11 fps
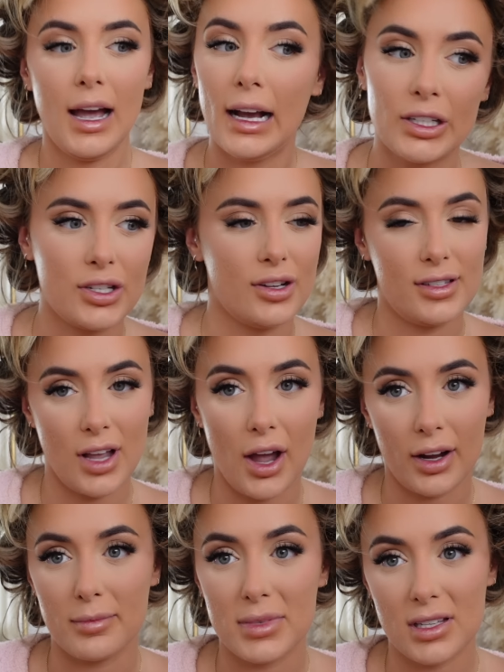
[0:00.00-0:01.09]
It's just
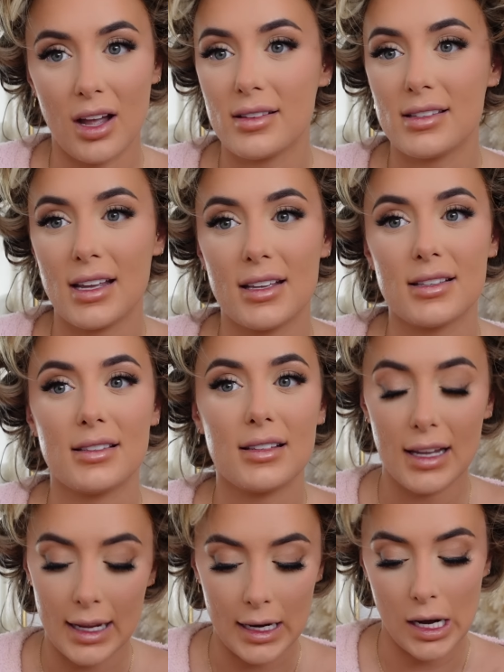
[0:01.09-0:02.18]
circumstances
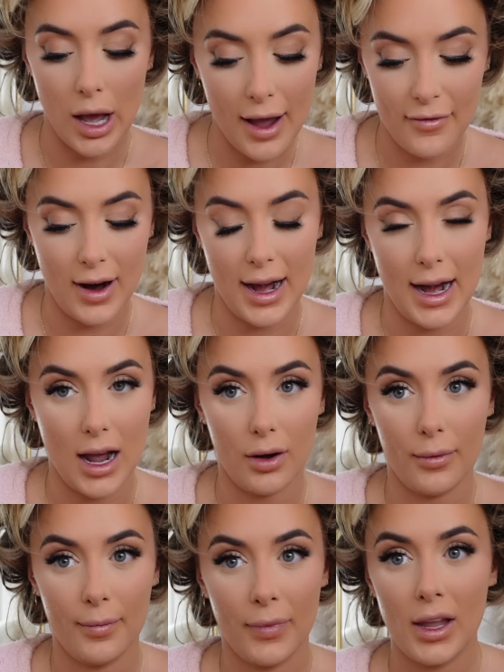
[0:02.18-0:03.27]
in life right now.